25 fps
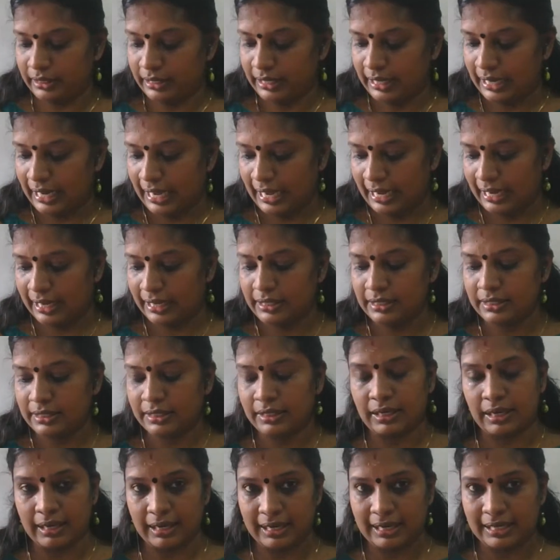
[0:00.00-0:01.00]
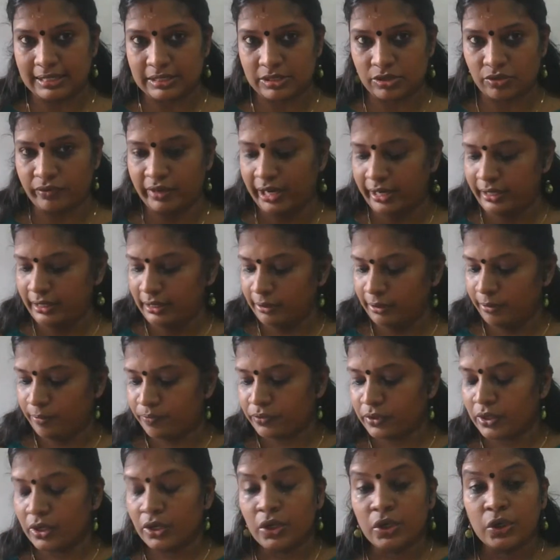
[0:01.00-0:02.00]
And last one,
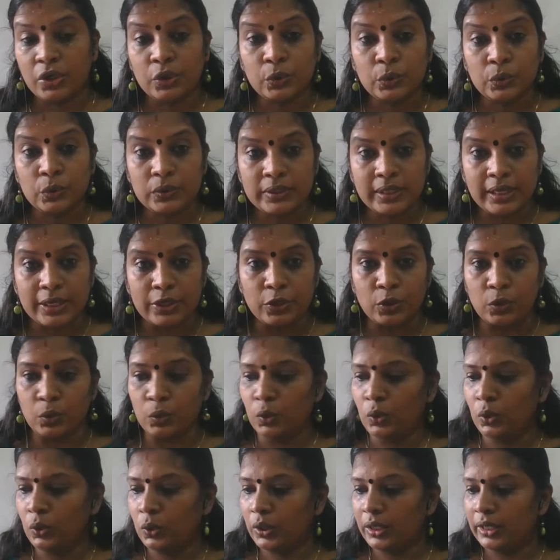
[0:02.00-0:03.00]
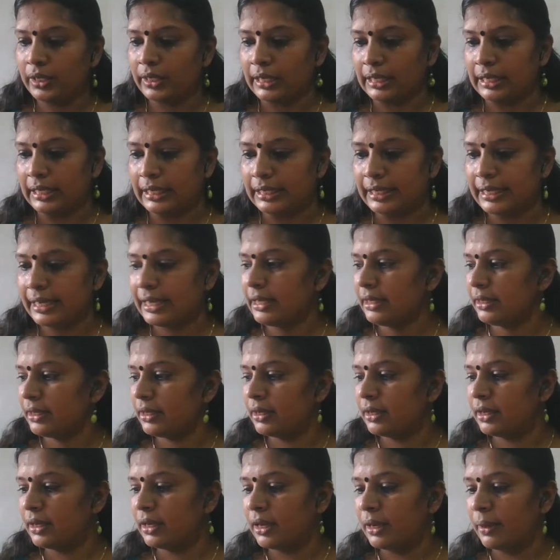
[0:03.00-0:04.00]
the new reading
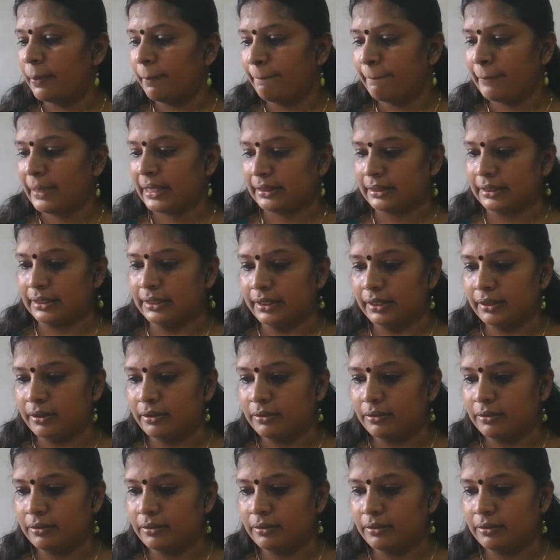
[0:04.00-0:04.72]
method.